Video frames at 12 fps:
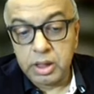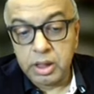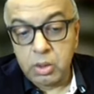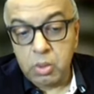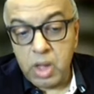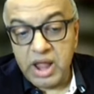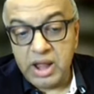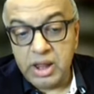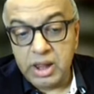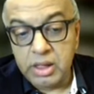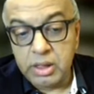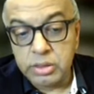
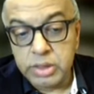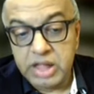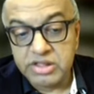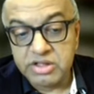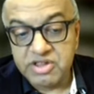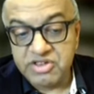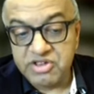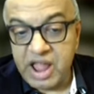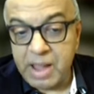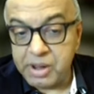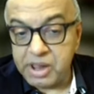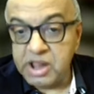while there's a venture
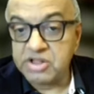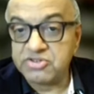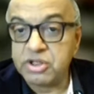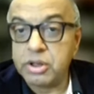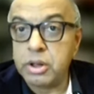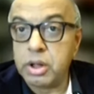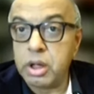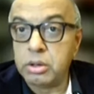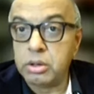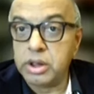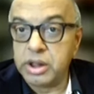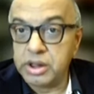capital industry
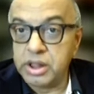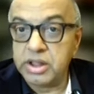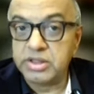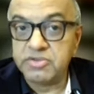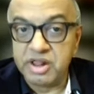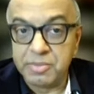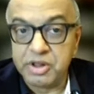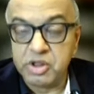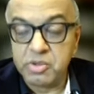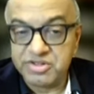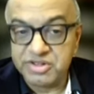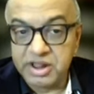uh, in India that's developing
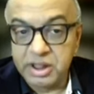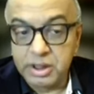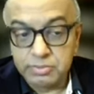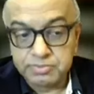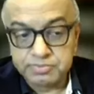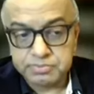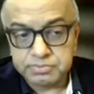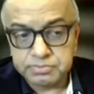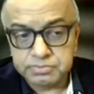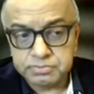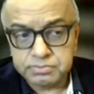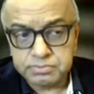domestically,
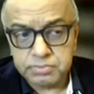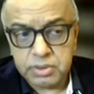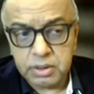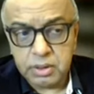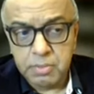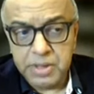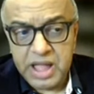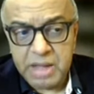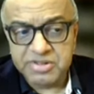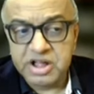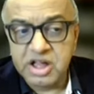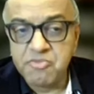
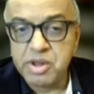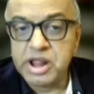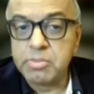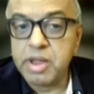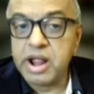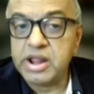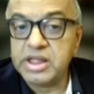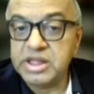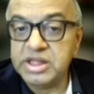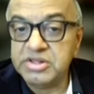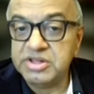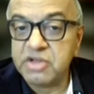perhaps the government can make it
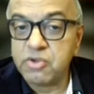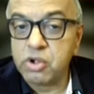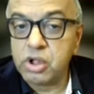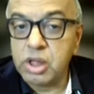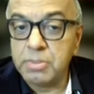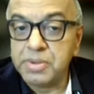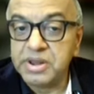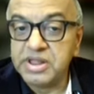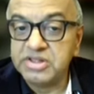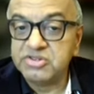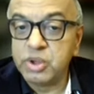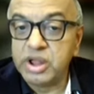easier for
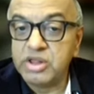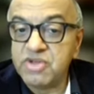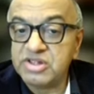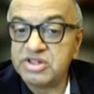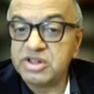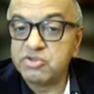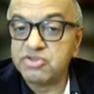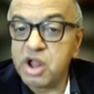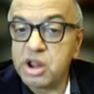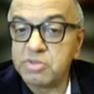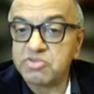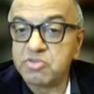companies to invest into
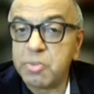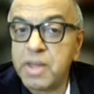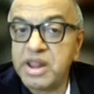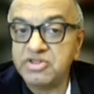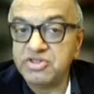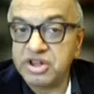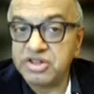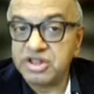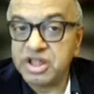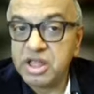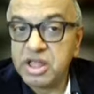startups from the balance sheets.